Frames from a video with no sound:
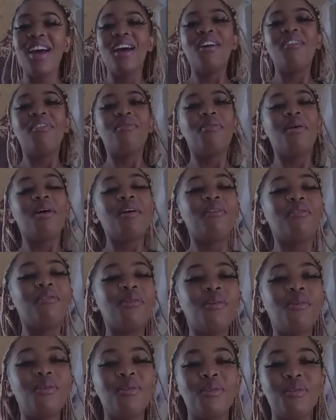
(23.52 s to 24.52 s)
If you're part of
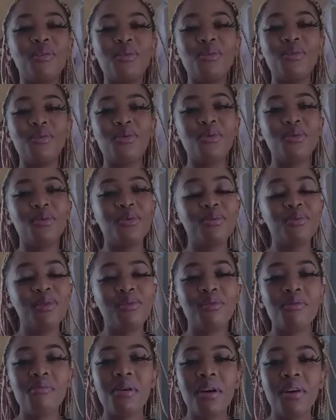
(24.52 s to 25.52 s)
all those groups,
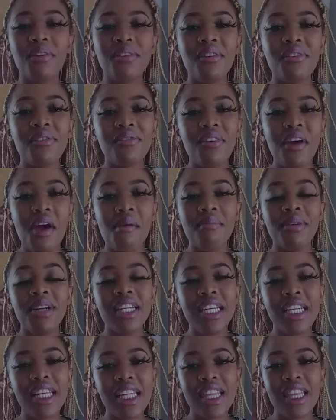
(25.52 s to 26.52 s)
if you're part of the
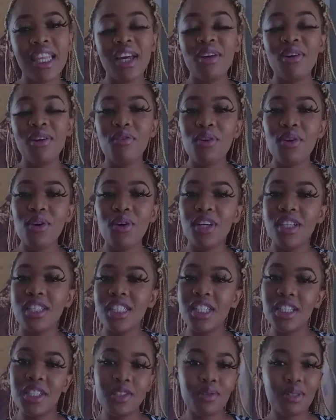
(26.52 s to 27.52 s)
family, thank you for your
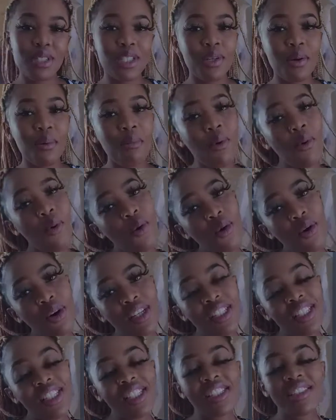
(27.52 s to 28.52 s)
continuous
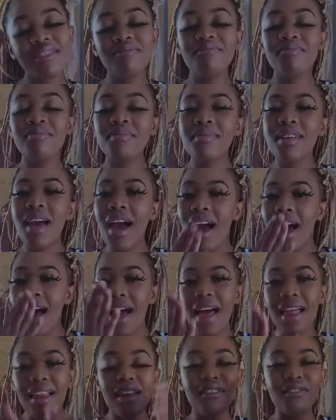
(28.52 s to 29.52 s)
support.
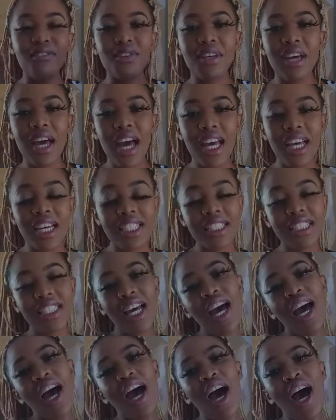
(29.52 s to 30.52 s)
I love you guys.
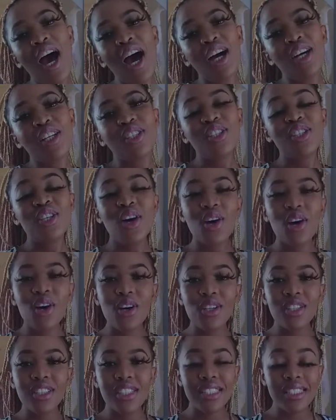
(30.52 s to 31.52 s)

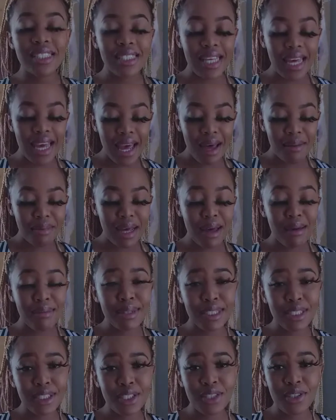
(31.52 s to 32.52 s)
So today I'm
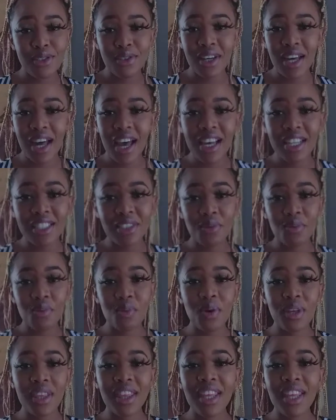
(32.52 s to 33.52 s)
coming to you guys
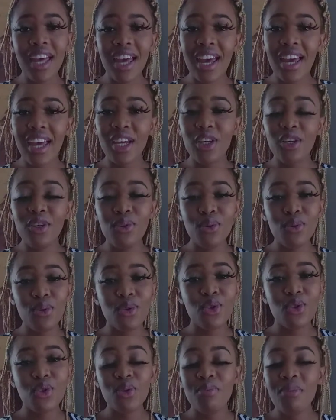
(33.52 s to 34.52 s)
with a
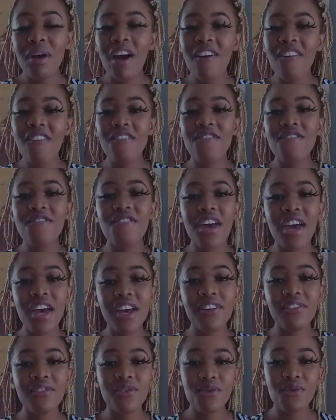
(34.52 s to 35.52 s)
YouTube
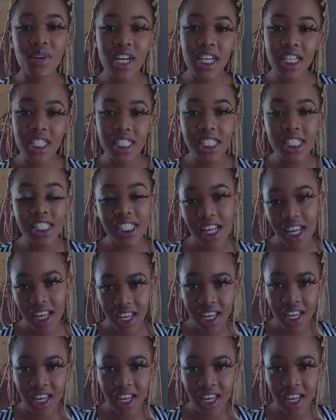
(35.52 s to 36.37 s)
favorite